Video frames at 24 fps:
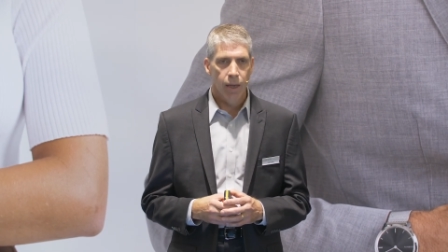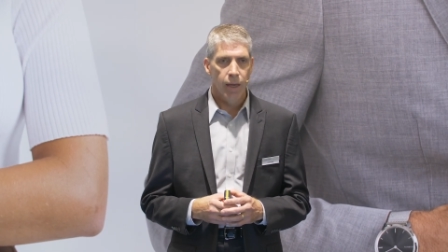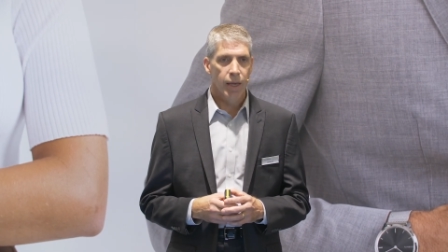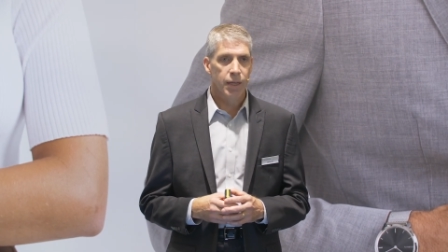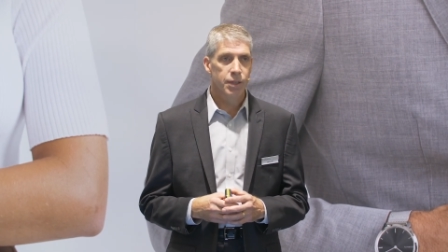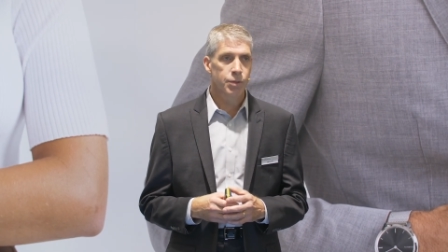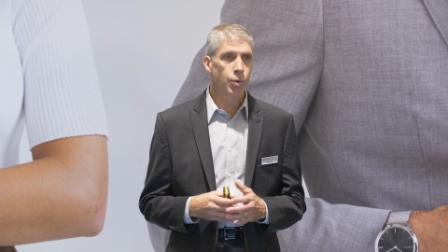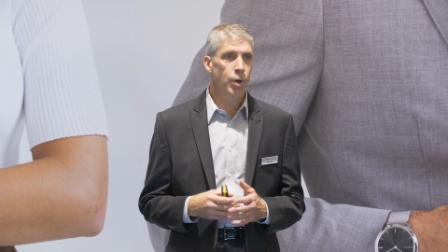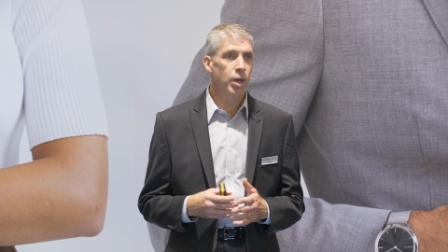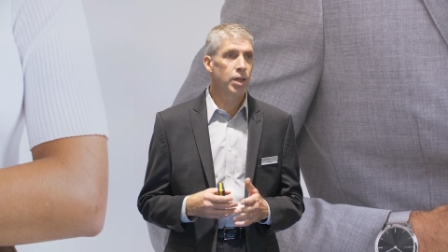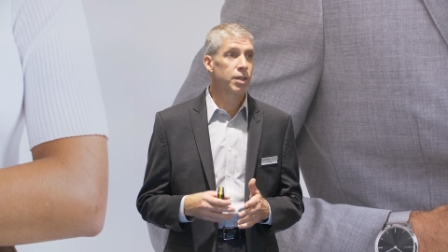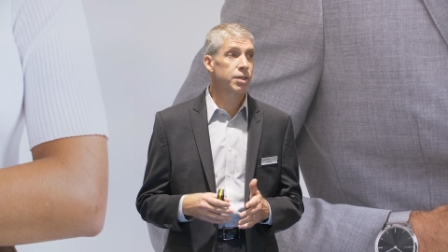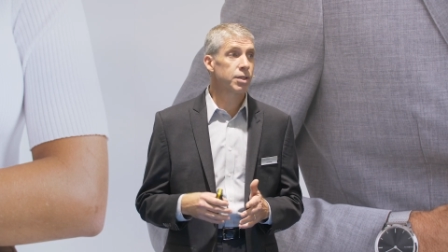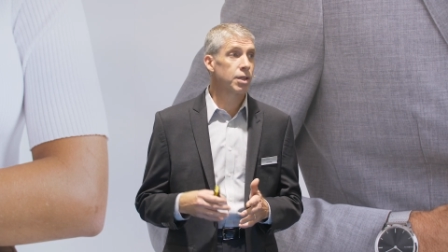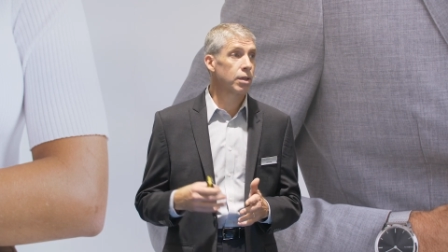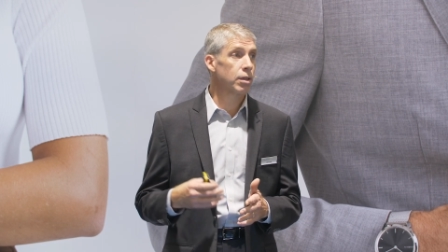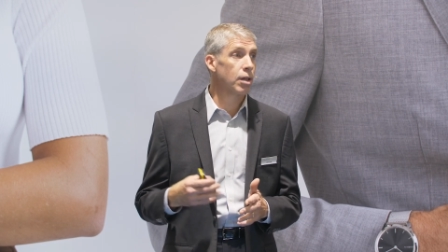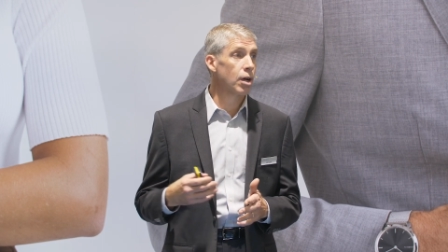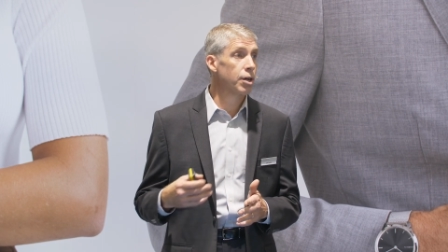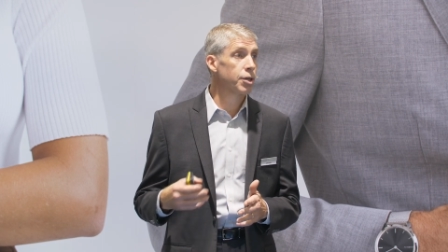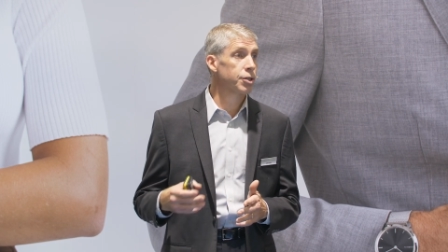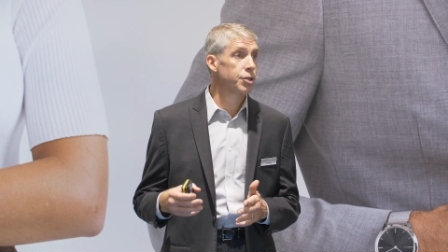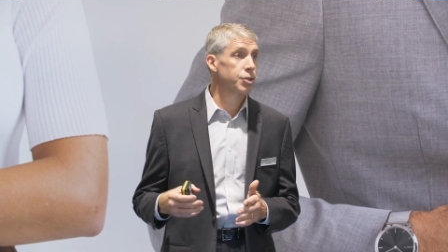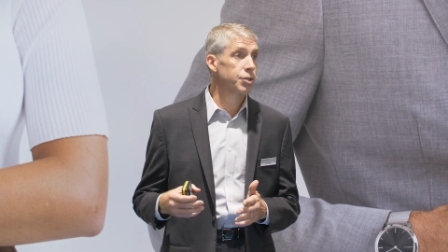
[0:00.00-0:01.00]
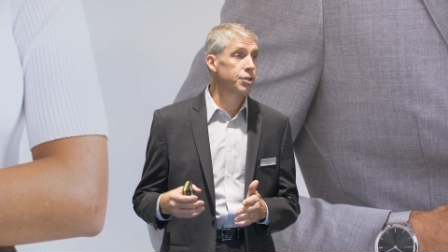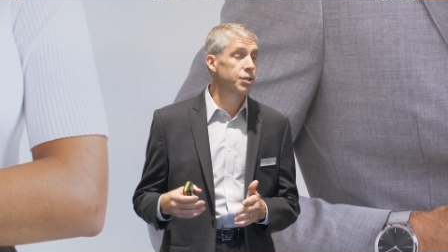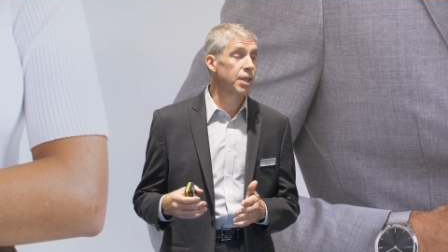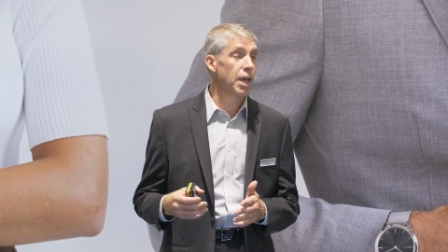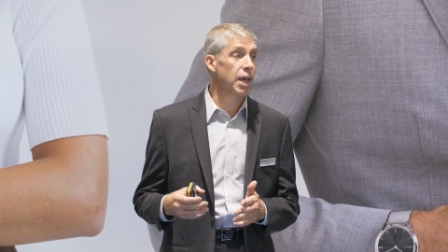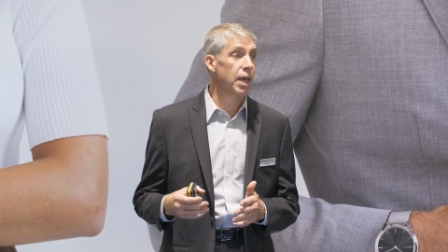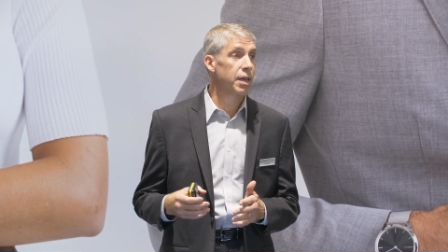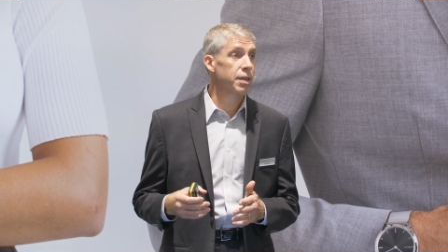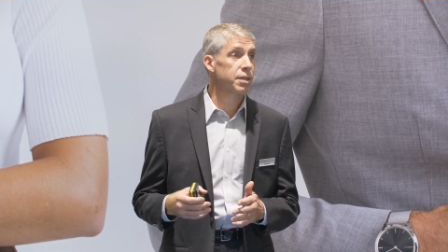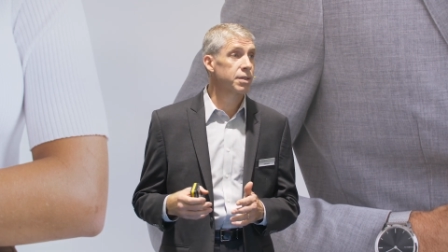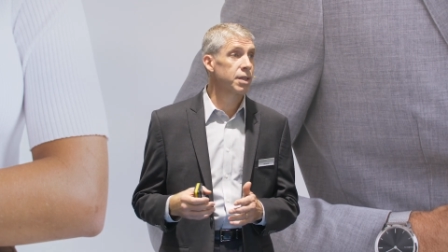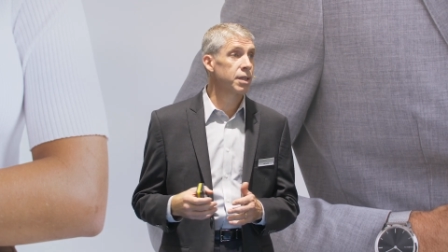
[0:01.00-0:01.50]
as well as a larger
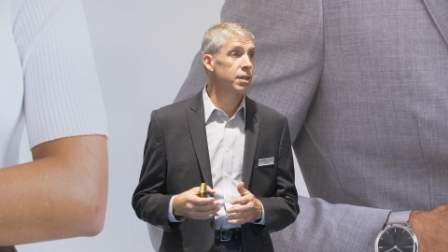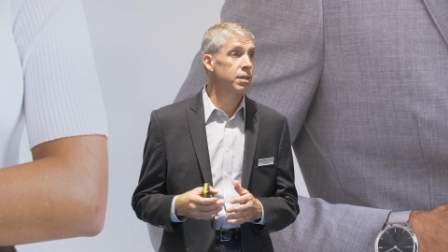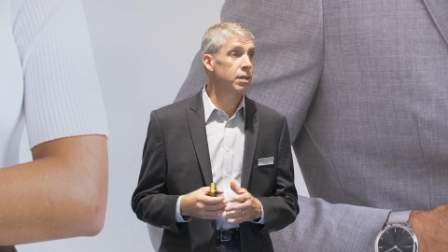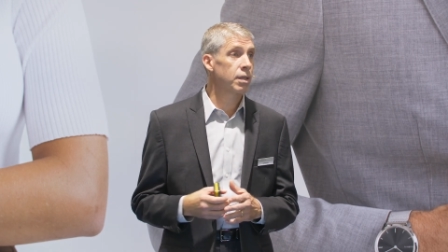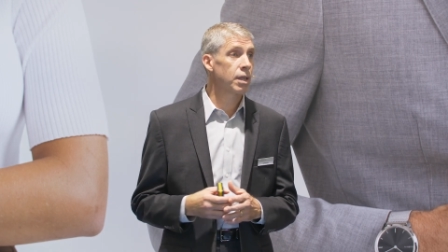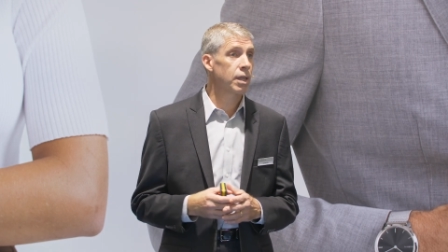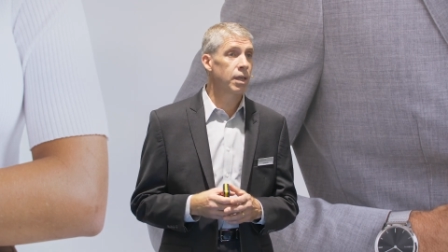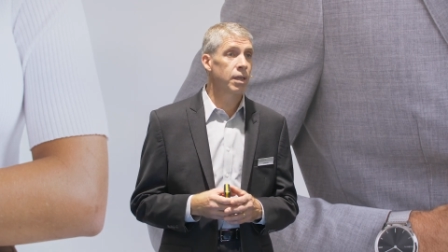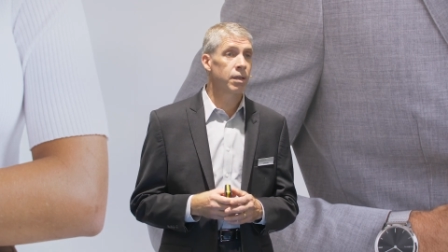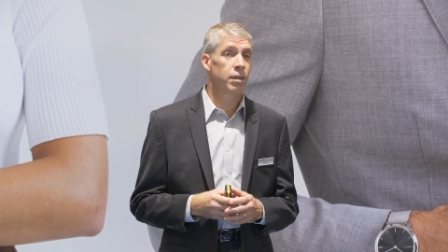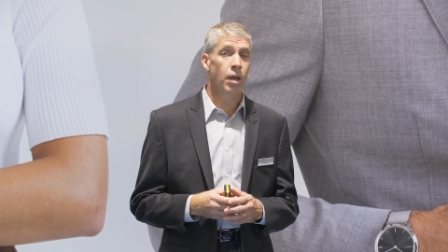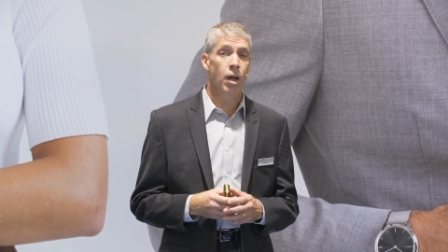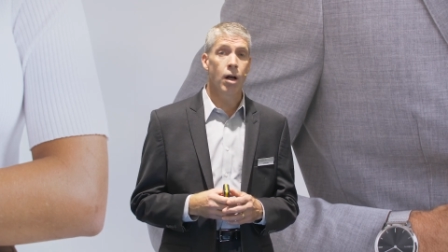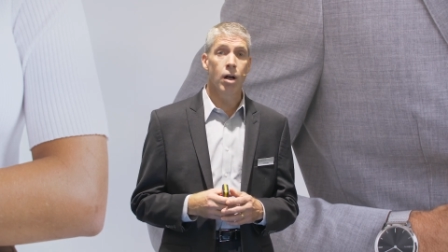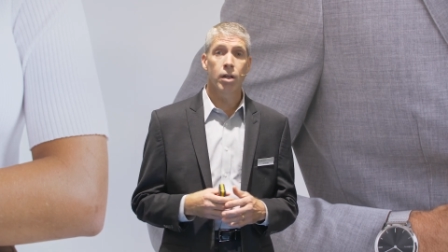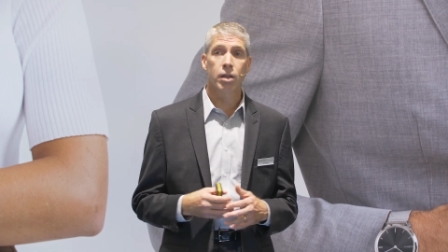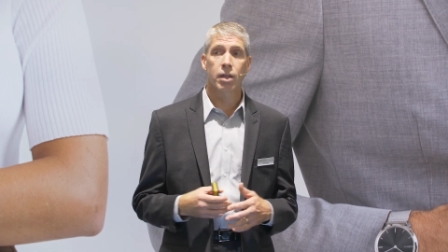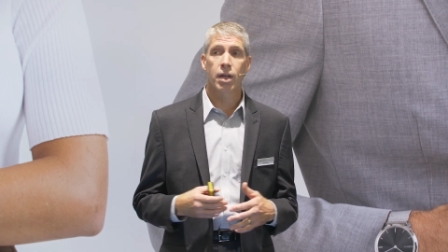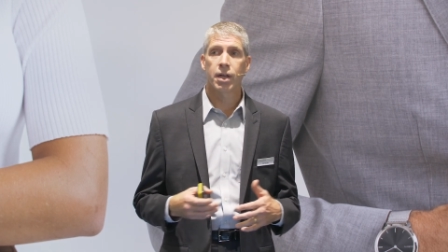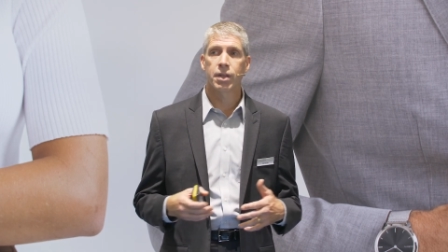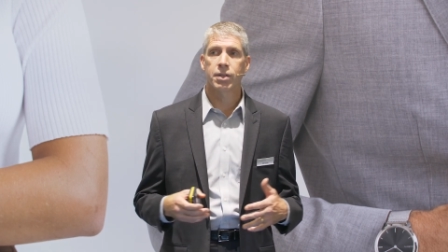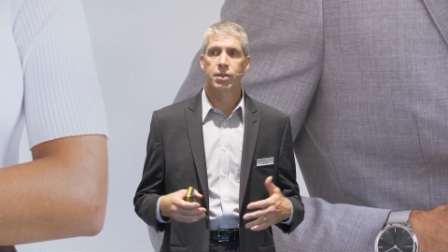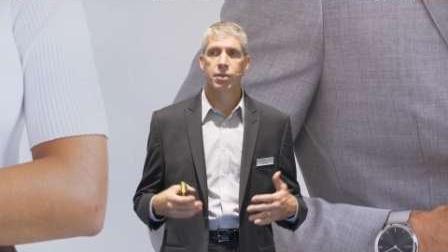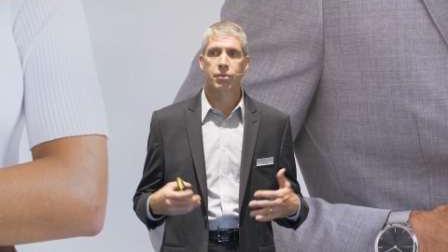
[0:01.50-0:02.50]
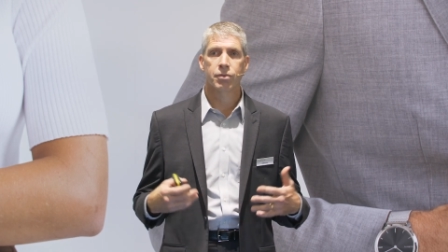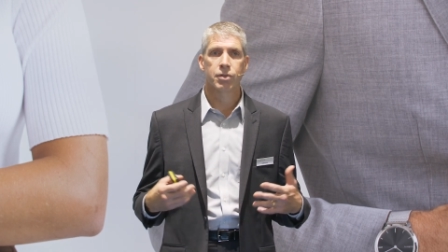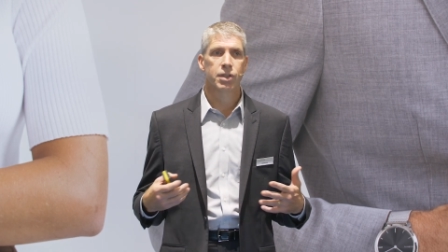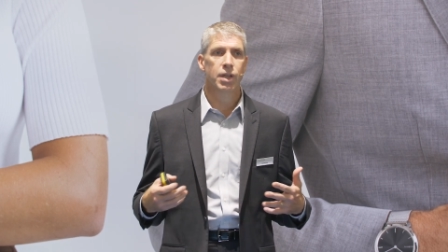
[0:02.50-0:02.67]
size in, in all kinds of